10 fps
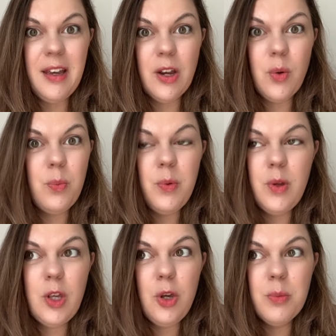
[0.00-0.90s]
you know,
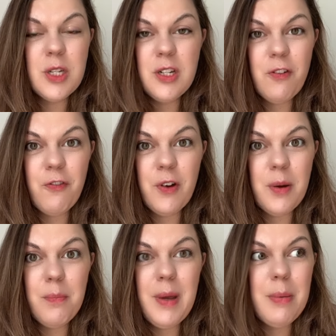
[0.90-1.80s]
humans are
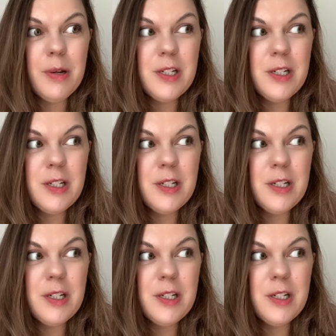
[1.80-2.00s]
different, people are